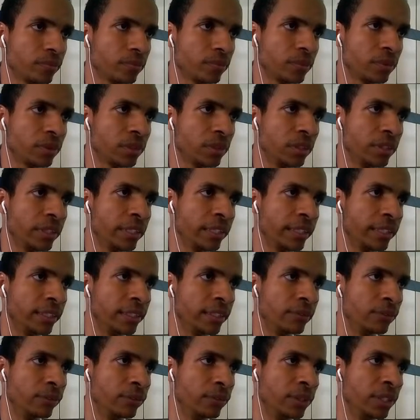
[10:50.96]
okay, and I
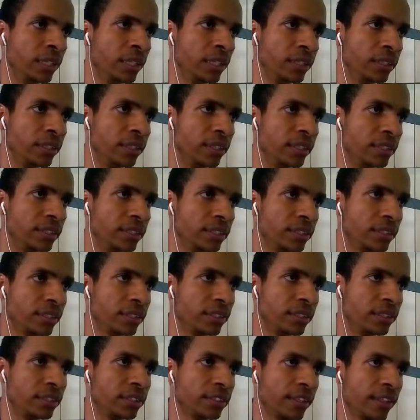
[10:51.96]
will delete this
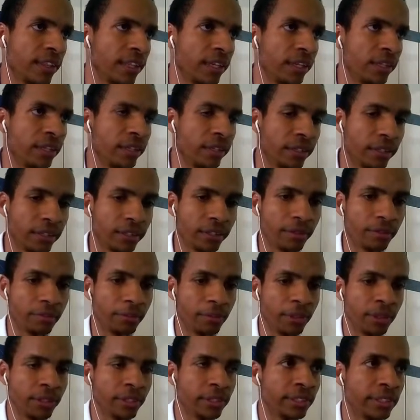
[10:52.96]
here,
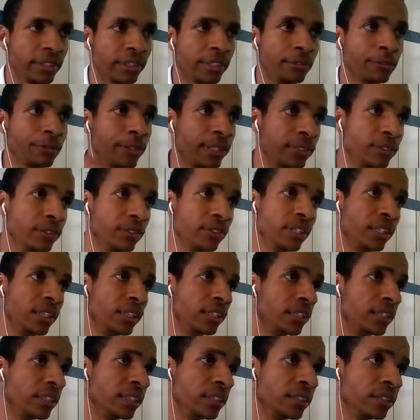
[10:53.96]
because if I don't delete
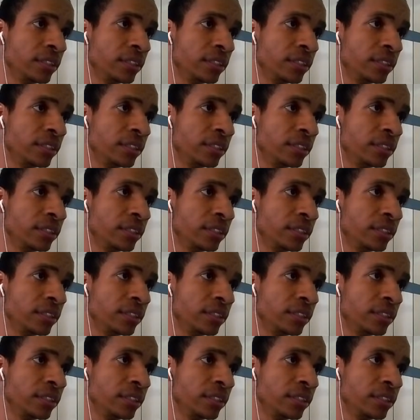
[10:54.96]
it,